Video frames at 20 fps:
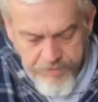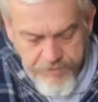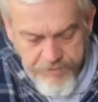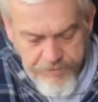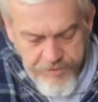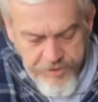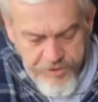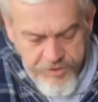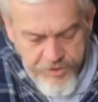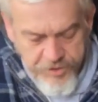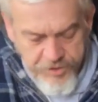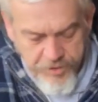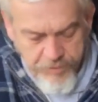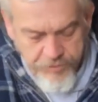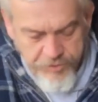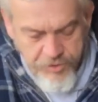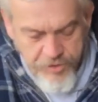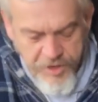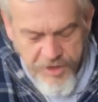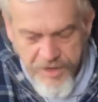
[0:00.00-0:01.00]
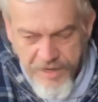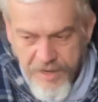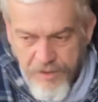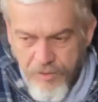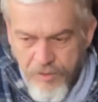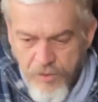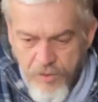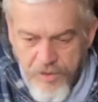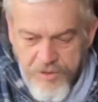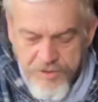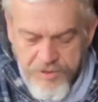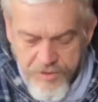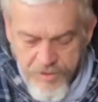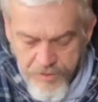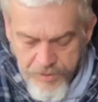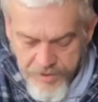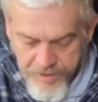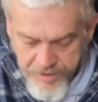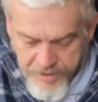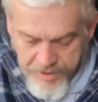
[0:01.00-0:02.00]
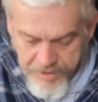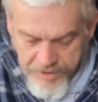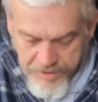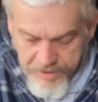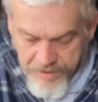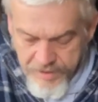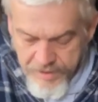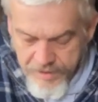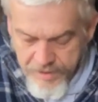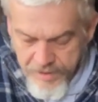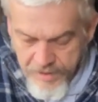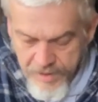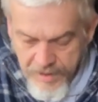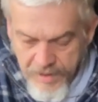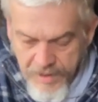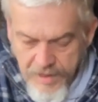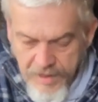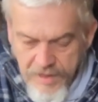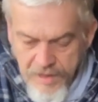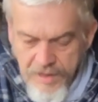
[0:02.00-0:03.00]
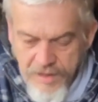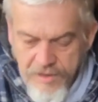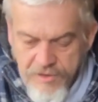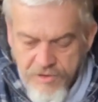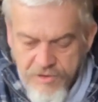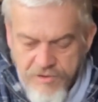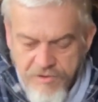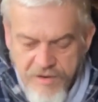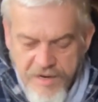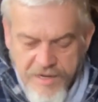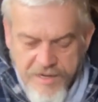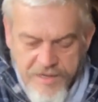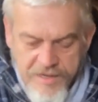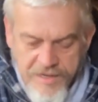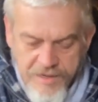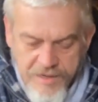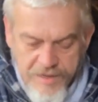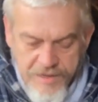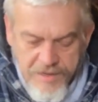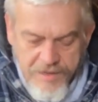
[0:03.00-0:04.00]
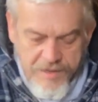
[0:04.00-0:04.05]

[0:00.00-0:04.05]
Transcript: for it to stop drying out quite so quick and cracking.